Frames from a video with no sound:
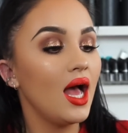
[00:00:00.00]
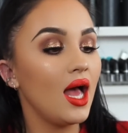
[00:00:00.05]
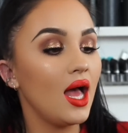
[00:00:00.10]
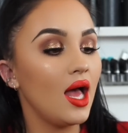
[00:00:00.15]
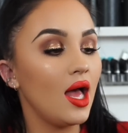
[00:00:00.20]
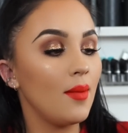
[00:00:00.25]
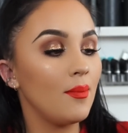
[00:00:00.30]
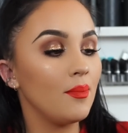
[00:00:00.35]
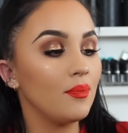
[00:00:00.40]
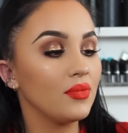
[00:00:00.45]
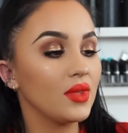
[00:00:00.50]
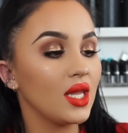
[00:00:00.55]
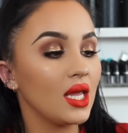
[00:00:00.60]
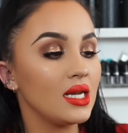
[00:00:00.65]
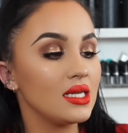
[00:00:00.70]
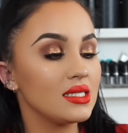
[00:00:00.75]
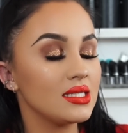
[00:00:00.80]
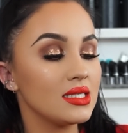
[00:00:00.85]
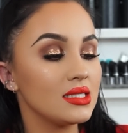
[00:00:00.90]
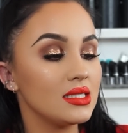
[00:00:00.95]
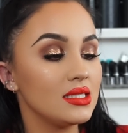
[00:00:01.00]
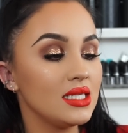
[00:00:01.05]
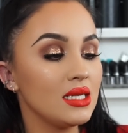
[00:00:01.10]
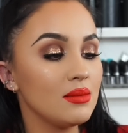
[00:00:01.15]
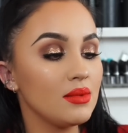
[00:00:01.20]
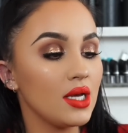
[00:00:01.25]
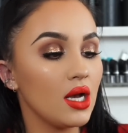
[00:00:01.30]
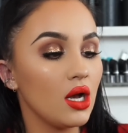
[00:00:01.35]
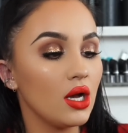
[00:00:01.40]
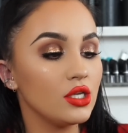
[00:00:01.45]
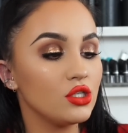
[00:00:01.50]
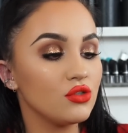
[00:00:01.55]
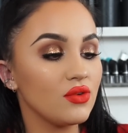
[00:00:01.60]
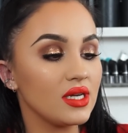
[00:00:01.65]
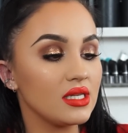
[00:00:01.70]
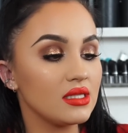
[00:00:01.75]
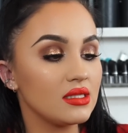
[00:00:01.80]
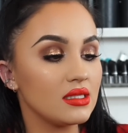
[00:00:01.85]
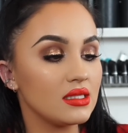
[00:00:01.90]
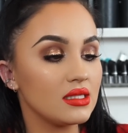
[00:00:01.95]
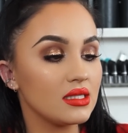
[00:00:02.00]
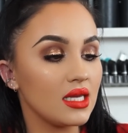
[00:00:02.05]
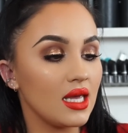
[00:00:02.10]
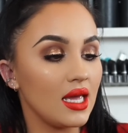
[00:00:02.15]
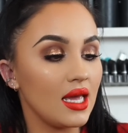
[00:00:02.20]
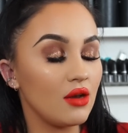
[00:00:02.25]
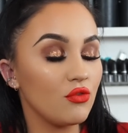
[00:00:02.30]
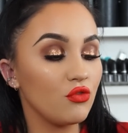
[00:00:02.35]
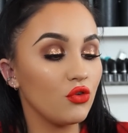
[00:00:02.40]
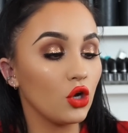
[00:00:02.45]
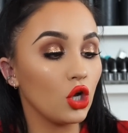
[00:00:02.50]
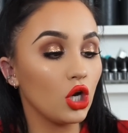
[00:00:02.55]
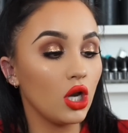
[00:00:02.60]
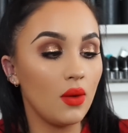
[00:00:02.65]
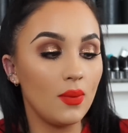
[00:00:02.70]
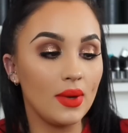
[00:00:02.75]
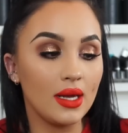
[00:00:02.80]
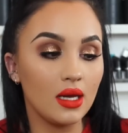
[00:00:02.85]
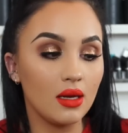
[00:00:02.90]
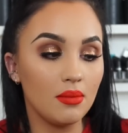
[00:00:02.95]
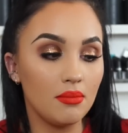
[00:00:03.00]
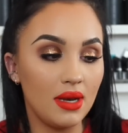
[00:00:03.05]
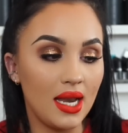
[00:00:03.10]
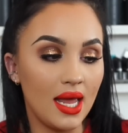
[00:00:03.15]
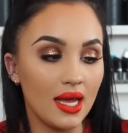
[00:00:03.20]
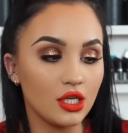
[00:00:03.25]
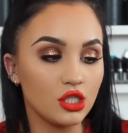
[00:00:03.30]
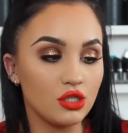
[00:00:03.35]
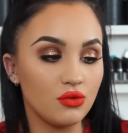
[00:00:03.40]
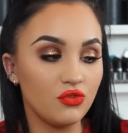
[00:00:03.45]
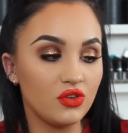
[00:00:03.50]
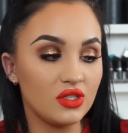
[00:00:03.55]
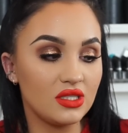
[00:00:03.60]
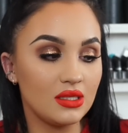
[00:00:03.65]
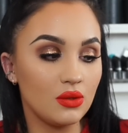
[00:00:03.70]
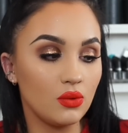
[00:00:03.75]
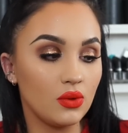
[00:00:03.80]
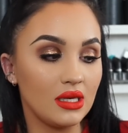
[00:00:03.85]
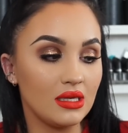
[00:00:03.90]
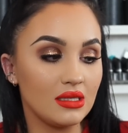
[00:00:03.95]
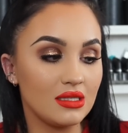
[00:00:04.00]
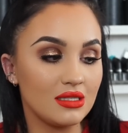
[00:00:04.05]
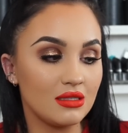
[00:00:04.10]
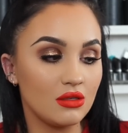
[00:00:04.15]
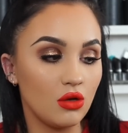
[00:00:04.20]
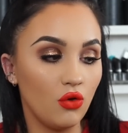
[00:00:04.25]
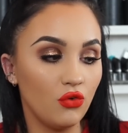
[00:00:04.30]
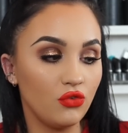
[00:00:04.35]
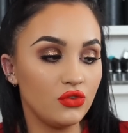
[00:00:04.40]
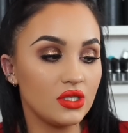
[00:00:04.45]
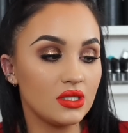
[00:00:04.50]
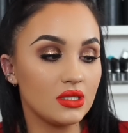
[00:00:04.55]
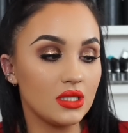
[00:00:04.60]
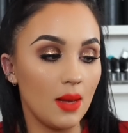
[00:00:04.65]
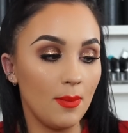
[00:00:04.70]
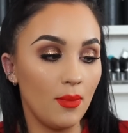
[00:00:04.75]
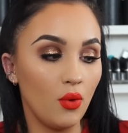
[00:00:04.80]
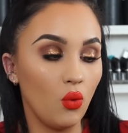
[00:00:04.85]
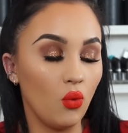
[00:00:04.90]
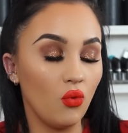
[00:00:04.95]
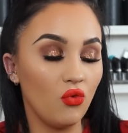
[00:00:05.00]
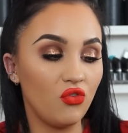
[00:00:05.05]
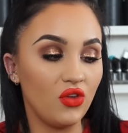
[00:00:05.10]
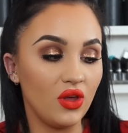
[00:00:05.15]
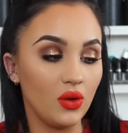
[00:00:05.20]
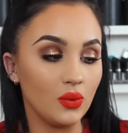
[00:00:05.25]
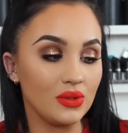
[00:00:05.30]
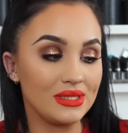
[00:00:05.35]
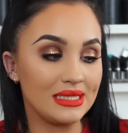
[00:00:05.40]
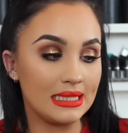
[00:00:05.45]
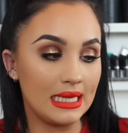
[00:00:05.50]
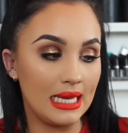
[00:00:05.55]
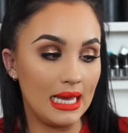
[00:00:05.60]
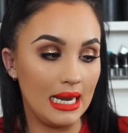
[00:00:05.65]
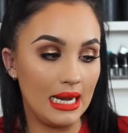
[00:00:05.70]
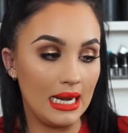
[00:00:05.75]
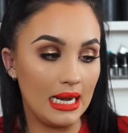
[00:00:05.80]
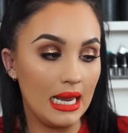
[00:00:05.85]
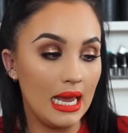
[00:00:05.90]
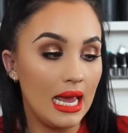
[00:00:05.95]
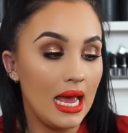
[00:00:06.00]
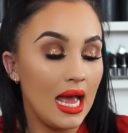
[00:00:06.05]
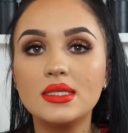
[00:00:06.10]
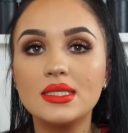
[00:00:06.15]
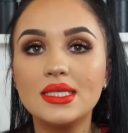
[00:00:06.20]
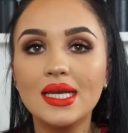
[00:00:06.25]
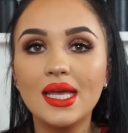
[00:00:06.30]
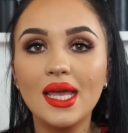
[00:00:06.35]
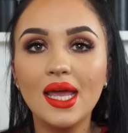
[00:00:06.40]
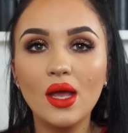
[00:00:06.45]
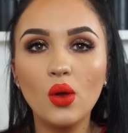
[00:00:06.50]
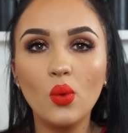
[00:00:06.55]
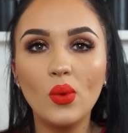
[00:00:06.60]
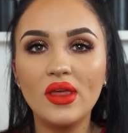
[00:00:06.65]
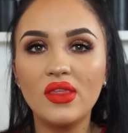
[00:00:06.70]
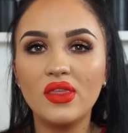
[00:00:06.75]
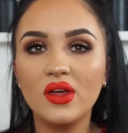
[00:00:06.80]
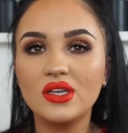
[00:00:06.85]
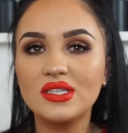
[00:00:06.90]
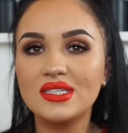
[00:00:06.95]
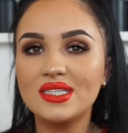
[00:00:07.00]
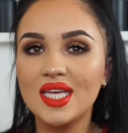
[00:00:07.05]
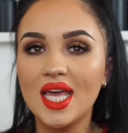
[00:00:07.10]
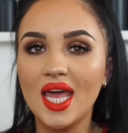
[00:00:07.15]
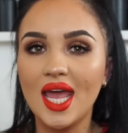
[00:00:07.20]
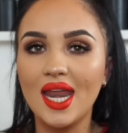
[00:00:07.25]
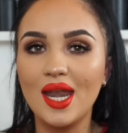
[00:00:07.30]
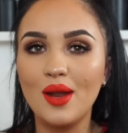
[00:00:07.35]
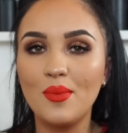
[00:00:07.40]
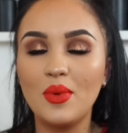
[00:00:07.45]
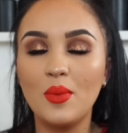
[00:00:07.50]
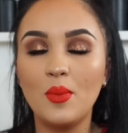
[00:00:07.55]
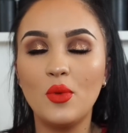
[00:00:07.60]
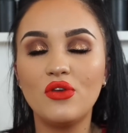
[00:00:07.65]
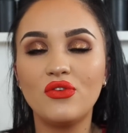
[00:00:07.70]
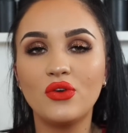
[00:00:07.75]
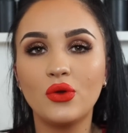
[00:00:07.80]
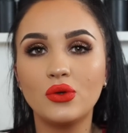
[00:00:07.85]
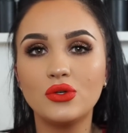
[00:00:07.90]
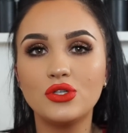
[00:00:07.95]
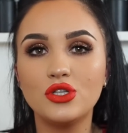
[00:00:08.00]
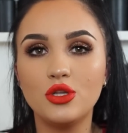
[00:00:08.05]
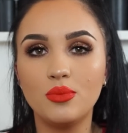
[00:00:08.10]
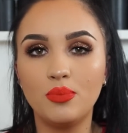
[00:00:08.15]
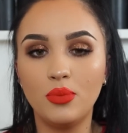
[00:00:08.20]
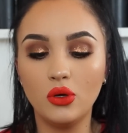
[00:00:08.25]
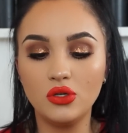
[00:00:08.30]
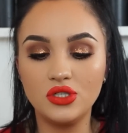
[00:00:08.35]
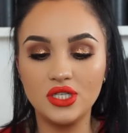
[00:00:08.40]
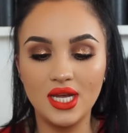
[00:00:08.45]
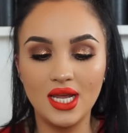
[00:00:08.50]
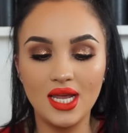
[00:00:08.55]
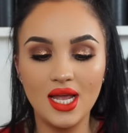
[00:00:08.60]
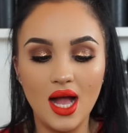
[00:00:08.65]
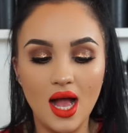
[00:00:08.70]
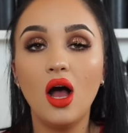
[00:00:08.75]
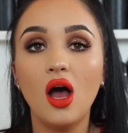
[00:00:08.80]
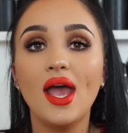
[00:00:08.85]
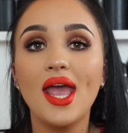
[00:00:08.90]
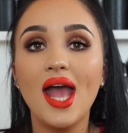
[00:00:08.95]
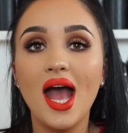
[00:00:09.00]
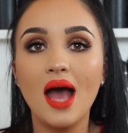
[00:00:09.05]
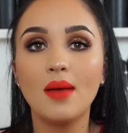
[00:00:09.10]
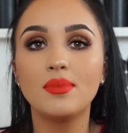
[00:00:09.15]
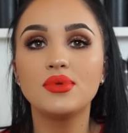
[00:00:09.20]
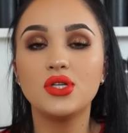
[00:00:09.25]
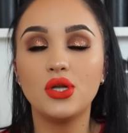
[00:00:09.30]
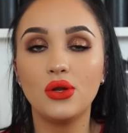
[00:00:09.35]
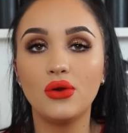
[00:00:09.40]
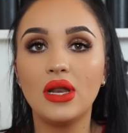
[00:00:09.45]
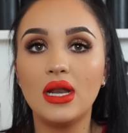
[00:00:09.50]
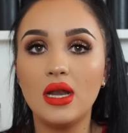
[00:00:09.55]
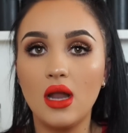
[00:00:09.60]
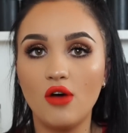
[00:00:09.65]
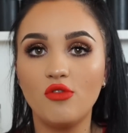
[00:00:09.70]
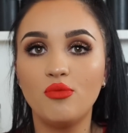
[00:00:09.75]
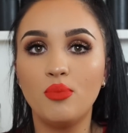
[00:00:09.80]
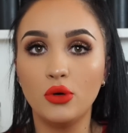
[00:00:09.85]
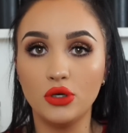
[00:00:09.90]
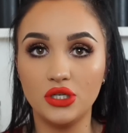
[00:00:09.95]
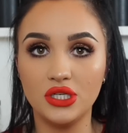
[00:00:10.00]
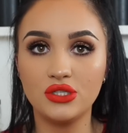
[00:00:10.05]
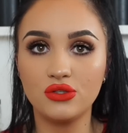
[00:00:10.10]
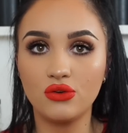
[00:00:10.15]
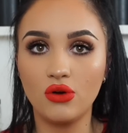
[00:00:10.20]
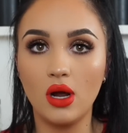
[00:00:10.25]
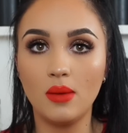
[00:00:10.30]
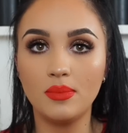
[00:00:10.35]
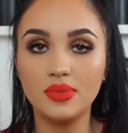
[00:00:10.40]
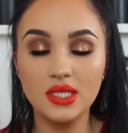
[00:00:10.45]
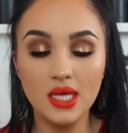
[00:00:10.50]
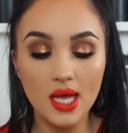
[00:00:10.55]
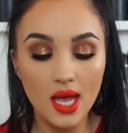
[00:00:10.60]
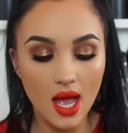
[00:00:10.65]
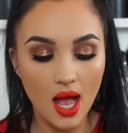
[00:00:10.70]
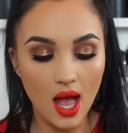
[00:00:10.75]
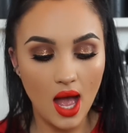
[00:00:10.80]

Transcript: And it says it deeply hydrates the skin for a glowing complexion for silky, soft, supple feel skin. Sticking with skin, but moving on to the body, I absolutely love body scrubs.